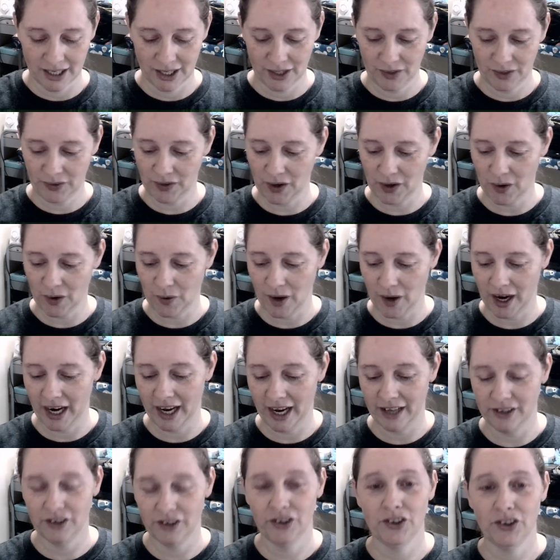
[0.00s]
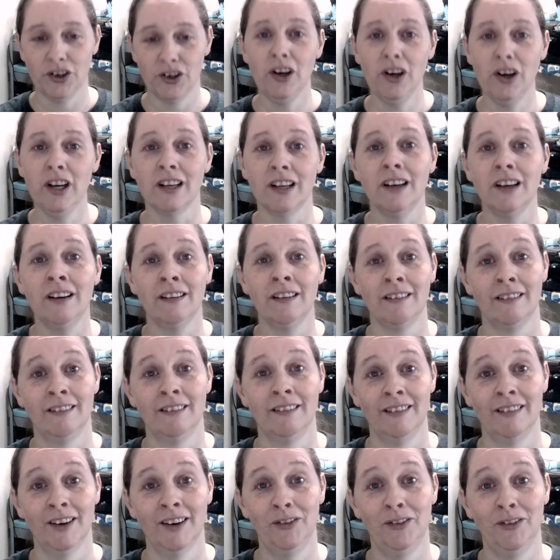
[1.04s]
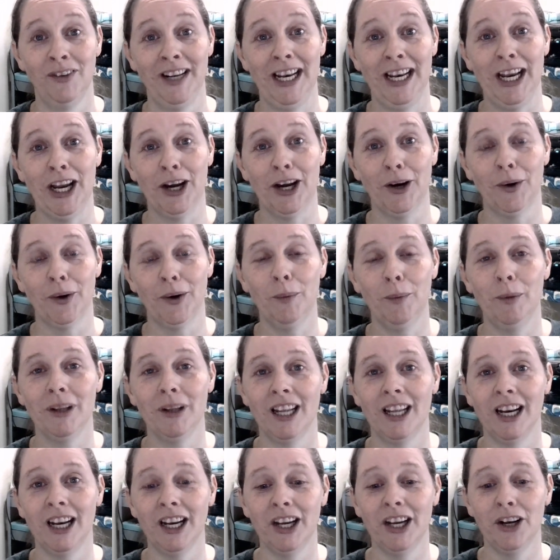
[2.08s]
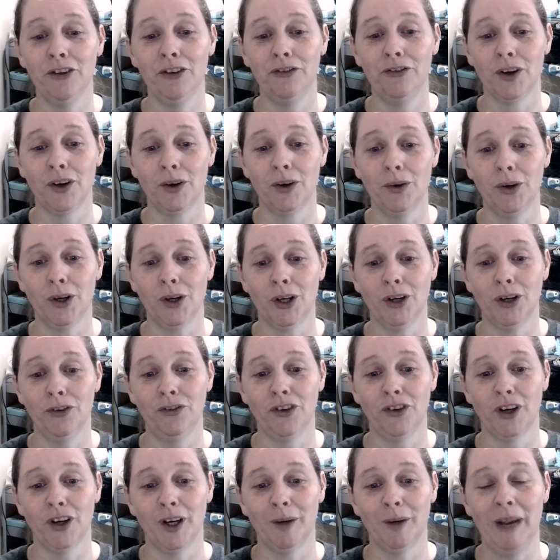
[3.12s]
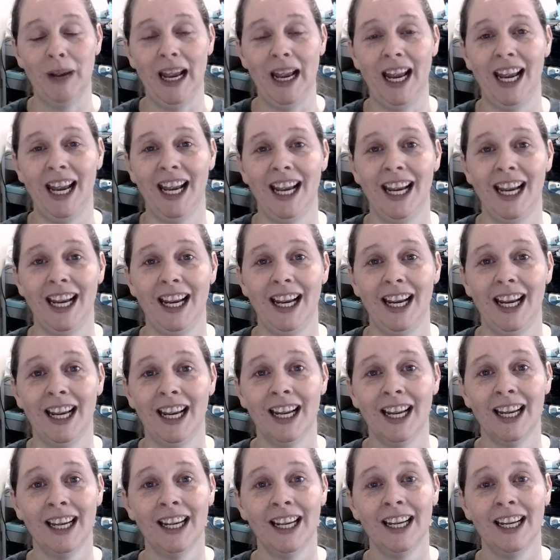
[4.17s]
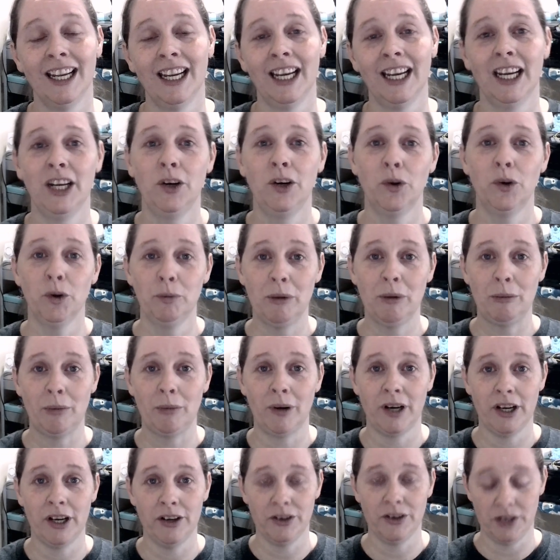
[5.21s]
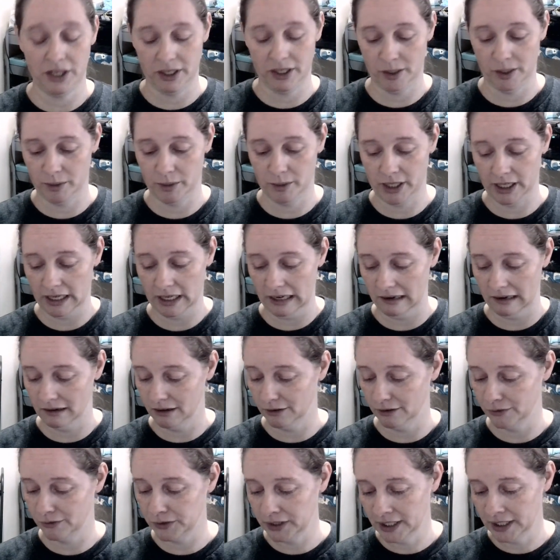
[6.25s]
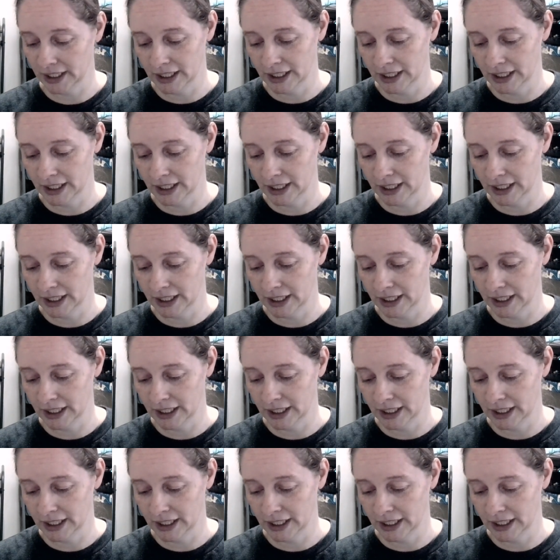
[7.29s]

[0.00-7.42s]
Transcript: So I had started a video, but then I got a phone call from a an old member I used to help take care of.